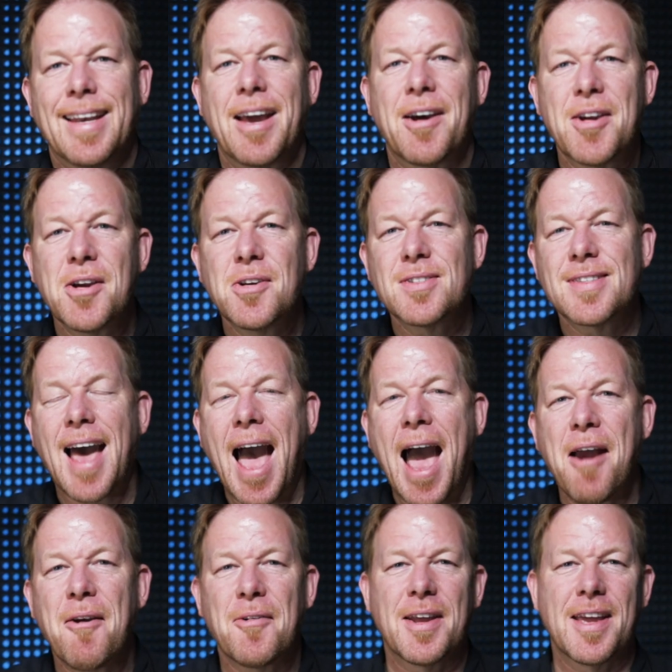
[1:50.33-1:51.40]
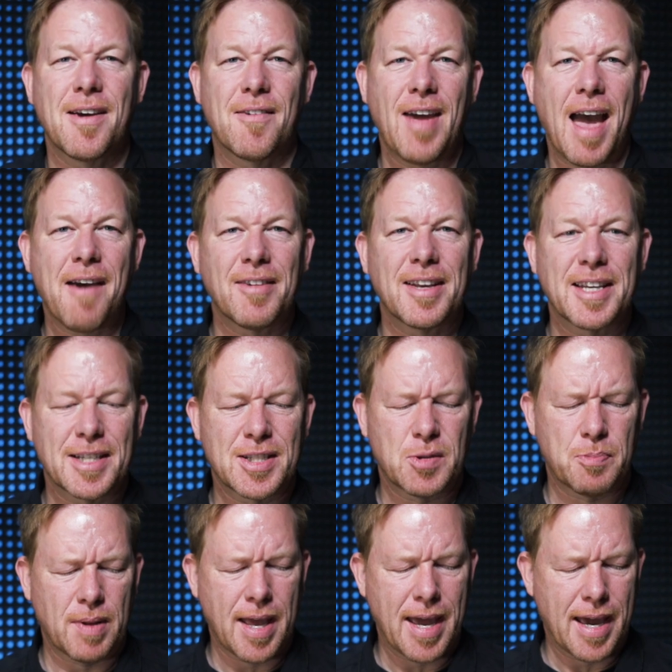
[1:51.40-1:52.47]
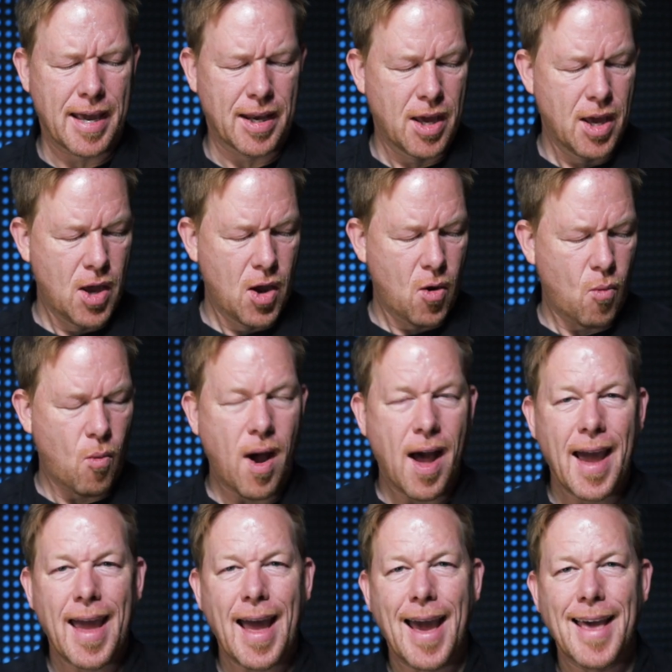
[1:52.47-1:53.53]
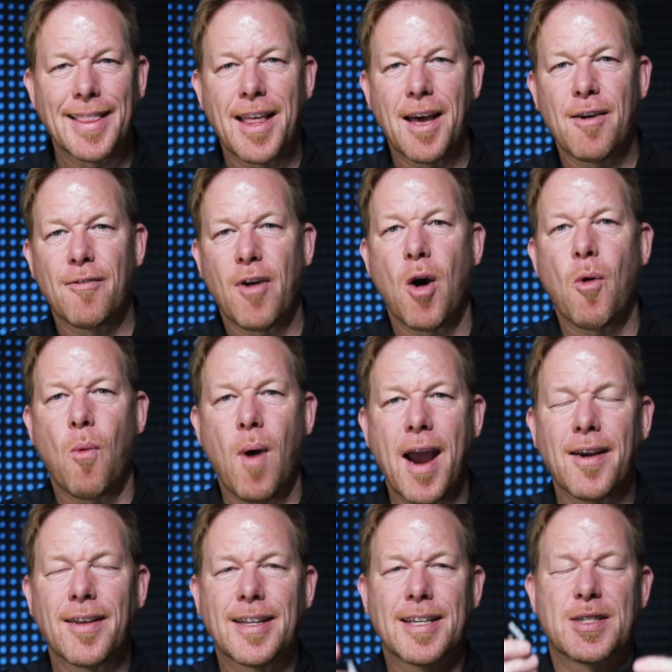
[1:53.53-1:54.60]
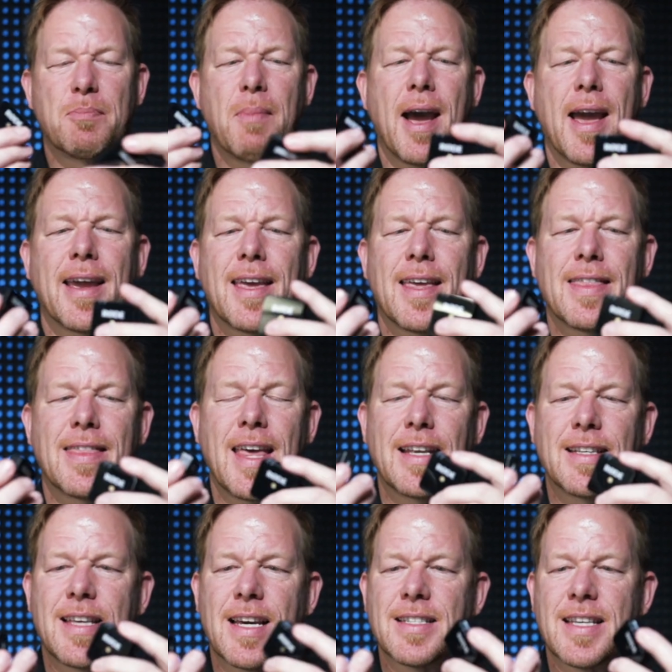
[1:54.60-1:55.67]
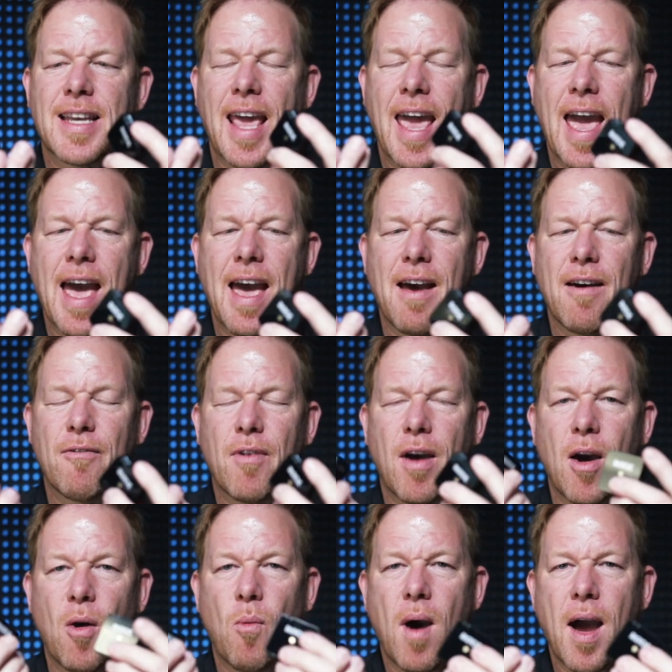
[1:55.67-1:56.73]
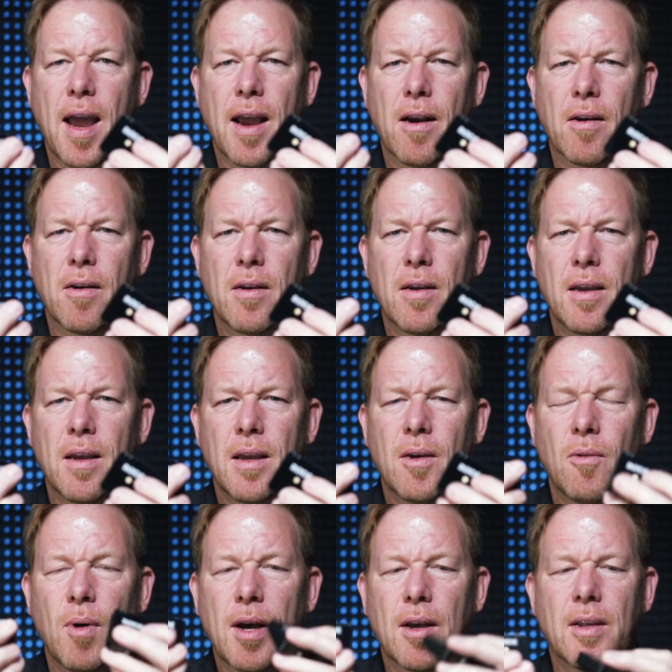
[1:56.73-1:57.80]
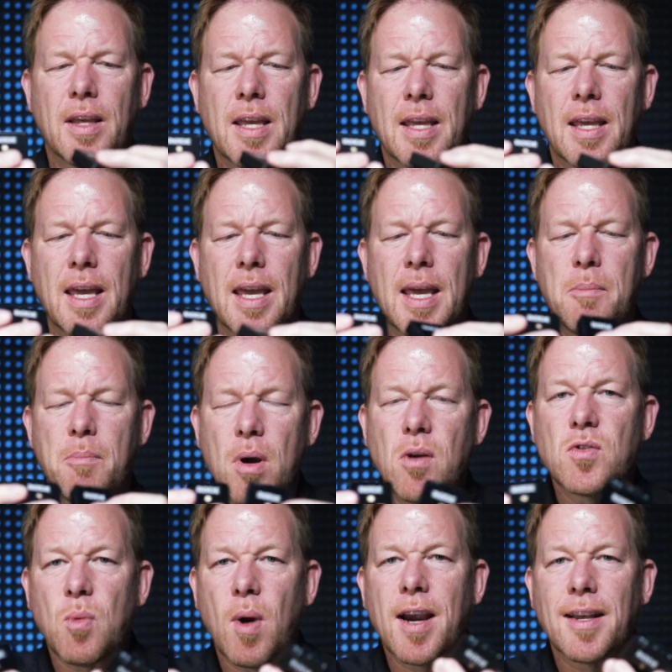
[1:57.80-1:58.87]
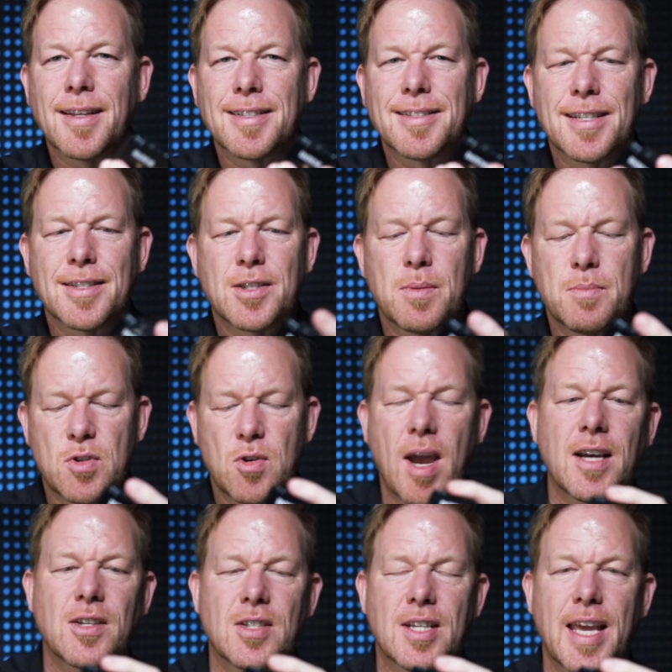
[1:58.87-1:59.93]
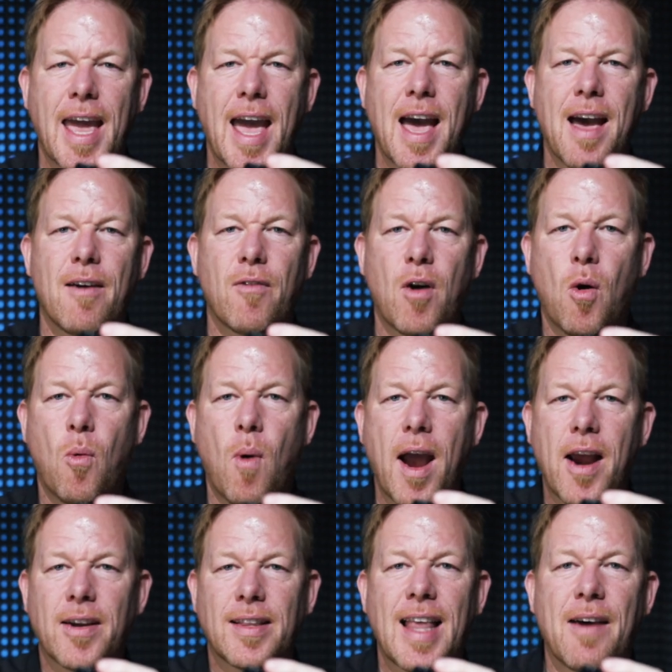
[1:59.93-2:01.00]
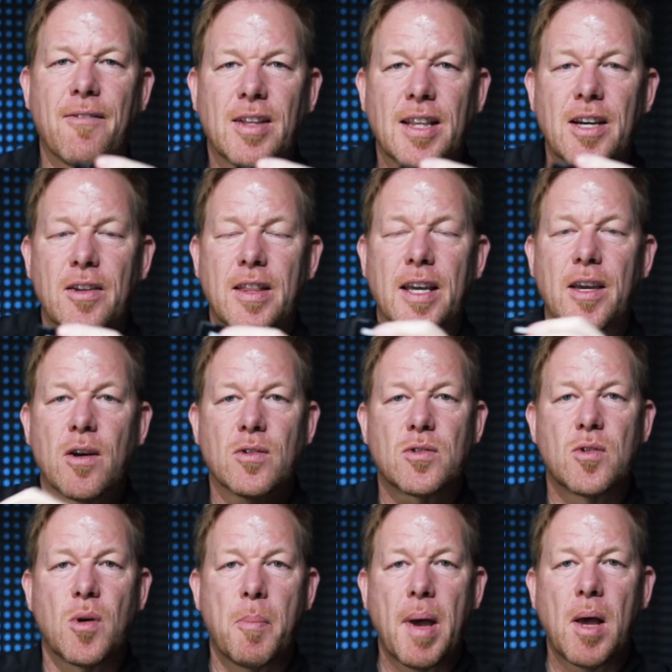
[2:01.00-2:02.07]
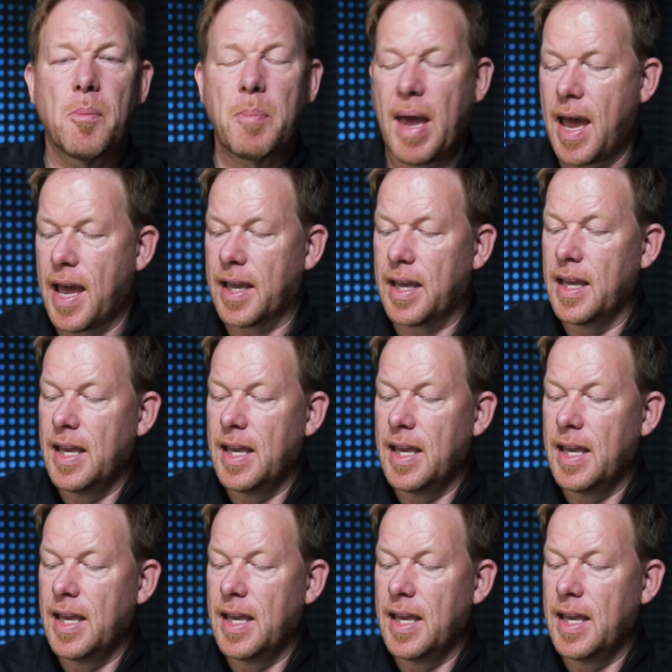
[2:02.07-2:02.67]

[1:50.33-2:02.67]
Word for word: Now here's the irony of having to explain why I love a wireless mic that doesn't have a wire. Well, in most wireless systems, you actually have a wired lavalier that goes to a belt pack.